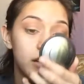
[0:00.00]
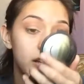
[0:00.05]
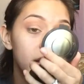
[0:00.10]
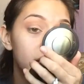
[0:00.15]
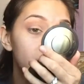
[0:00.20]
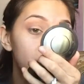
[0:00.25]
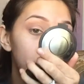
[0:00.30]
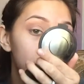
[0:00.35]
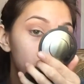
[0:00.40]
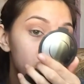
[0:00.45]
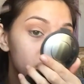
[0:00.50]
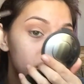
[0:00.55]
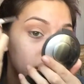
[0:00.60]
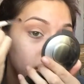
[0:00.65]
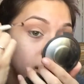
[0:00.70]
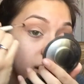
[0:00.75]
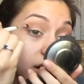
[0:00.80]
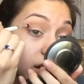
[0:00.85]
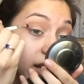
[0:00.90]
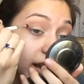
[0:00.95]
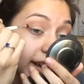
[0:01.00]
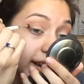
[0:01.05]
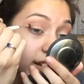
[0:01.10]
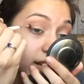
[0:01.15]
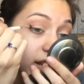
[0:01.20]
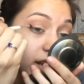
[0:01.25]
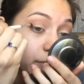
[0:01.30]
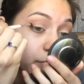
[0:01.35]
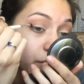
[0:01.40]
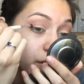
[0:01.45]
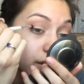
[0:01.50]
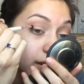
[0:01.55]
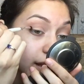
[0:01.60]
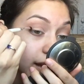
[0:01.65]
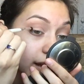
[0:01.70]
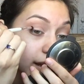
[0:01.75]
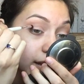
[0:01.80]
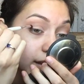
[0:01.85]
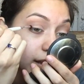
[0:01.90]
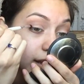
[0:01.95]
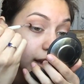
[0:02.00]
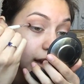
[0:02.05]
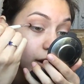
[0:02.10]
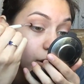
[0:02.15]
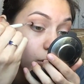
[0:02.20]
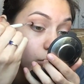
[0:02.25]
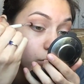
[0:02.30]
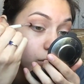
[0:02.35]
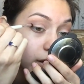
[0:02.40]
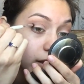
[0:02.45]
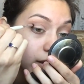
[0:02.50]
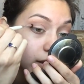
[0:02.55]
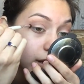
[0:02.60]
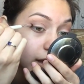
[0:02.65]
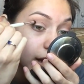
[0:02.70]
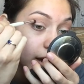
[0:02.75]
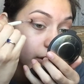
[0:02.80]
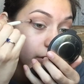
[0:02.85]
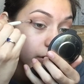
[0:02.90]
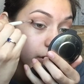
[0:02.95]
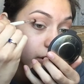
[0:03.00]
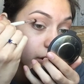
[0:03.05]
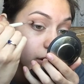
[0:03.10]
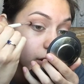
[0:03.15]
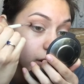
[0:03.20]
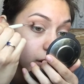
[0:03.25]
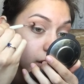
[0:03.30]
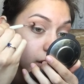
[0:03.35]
And then I'm just gonna lightly put that only in the outer